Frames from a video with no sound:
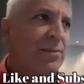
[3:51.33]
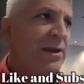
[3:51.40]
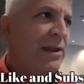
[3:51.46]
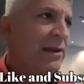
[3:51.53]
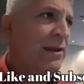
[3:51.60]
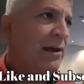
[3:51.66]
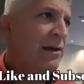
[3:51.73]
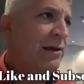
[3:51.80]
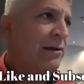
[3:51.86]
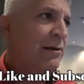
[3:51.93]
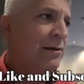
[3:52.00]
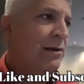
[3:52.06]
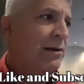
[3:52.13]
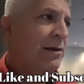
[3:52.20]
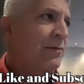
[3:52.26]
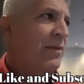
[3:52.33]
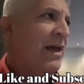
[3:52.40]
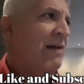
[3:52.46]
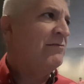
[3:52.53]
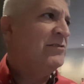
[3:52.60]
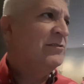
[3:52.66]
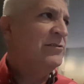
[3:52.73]
And they
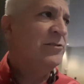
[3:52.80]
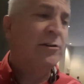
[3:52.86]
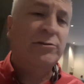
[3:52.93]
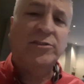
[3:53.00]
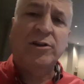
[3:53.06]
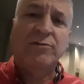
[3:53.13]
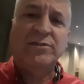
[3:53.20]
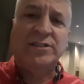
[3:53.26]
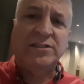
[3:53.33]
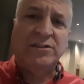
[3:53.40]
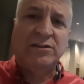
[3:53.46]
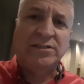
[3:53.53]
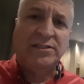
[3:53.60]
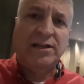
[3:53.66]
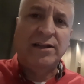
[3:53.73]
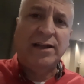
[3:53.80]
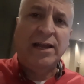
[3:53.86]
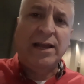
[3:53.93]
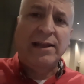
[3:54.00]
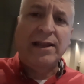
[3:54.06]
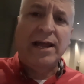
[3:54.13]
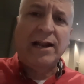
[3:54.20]
have two services on Sunday
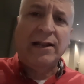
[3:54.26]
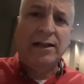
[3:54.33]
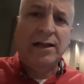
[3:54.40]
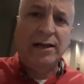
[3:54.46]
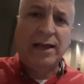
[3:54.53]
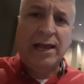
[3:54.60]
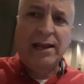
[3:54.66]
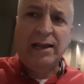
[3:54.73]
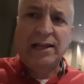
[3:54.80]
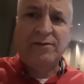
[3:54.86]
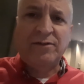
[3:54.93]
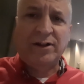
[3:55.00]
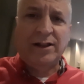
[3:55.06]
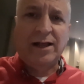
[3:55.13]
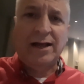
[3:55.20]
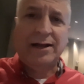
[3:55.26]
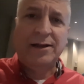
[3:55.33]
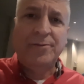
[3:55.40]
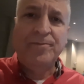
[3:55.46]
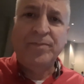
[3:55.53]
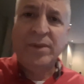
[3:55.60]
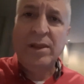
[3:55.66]
at 9 o'clock and 11 o'clock.
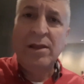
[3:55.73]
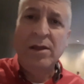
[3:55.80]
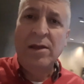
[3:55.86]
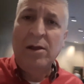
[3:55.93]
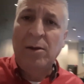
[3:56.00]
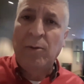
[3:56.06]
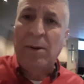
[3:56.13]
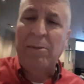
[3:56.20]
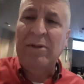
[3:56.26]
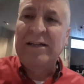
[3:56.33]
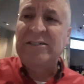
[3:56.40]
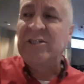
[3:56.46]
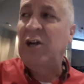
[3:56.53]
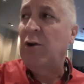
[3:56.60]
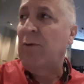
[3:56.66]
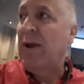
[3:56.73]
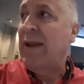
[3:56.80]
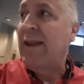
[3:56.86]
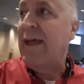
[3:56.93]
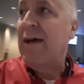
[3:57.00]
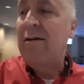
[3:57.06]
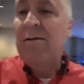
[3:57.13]
I'm gonna let you go right
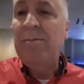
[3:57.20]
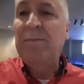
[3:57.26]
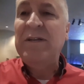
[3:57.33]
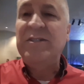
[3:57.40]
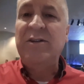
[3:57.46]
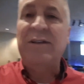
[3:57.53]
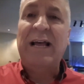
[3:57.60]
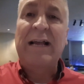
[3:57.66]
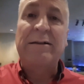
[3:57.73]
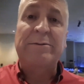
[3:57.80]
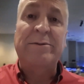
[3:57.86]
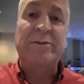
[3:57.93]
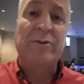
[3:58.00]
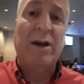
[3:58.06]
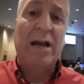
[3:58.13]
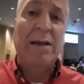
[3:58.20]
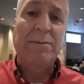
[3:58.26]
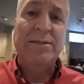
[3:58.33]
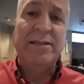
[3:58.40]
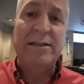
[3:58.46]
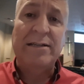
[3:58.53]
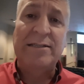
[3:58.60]
now. Be sure to like and subscribe.
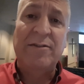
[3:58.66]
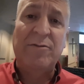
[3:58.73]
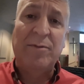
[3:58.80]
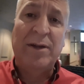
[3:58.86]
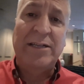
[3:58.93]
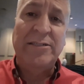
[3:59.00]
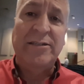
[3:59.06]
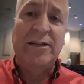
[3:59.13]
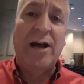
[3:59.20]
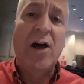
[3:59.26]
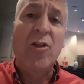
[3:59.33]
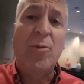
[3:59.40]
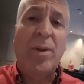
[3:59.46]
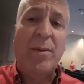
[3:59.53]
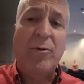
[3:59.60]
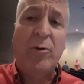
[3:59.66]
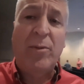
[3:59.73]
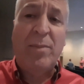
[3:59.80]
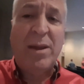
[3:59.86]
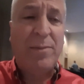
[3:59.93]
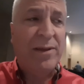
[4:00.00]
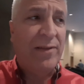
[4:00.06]
Send this information to other people that
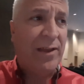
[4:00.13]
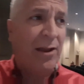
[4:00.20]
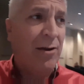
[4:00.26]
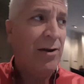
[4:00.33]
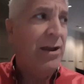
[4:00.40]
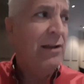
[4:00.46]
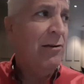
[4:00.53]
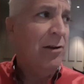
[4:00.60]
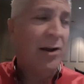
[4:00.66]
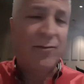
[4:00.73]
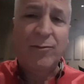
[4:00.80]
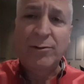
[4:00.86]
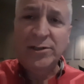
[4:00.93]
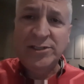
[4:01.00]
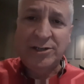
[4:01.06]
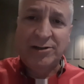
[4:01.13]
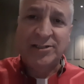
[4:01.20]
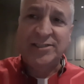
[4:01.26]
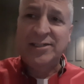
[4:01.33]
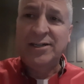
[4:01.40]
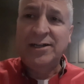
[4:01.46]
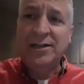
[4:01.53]
may in the area looking for a
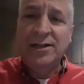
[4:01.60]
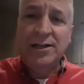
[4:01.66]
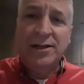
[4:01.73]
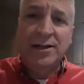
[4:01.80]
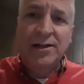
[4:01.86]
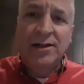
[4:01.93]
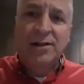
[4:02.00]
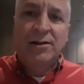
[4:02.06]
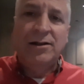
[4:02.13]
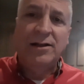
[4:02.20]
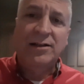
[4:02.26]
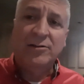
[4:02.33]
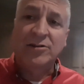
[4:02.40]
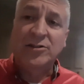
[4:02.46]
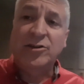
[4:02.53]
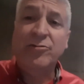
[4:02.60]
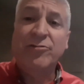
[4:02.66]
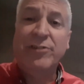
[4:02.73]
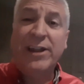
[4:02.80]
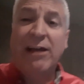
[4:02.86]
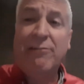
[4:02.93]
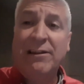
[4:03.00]
church. Because you are
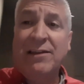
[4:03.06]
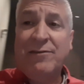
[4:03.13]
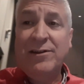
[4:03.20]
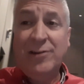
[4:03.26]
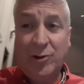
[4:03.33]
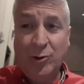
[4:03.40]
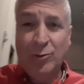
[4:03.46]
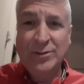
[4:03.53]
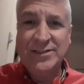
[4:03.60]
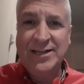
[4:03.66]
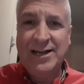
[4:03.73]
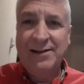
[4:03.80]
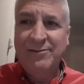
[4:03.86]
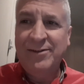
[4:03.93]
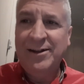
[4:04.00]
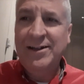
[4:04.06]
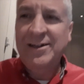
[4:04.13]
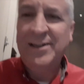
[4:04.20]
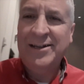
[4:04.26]
now leaving the Coolest Life.